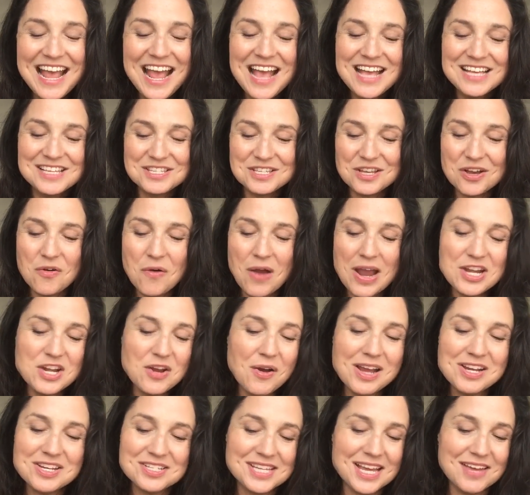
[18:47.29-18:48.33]
So I know
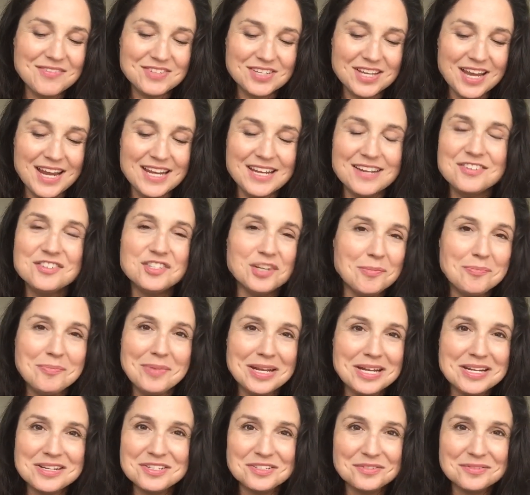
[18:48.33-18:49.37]
I just have to kind of jump in
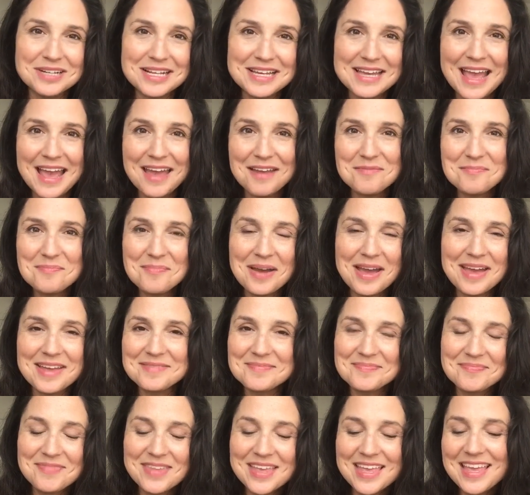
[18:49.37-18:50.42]
and do it again, but
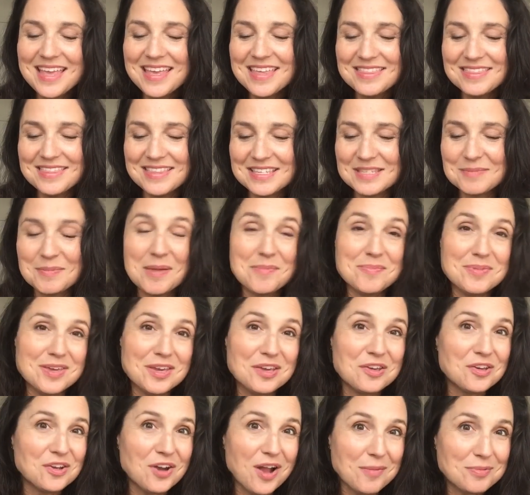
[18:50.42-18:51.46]
this might be a
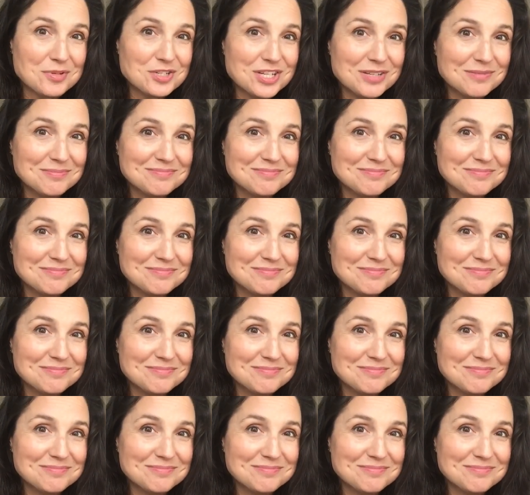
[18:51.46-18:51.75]
good option.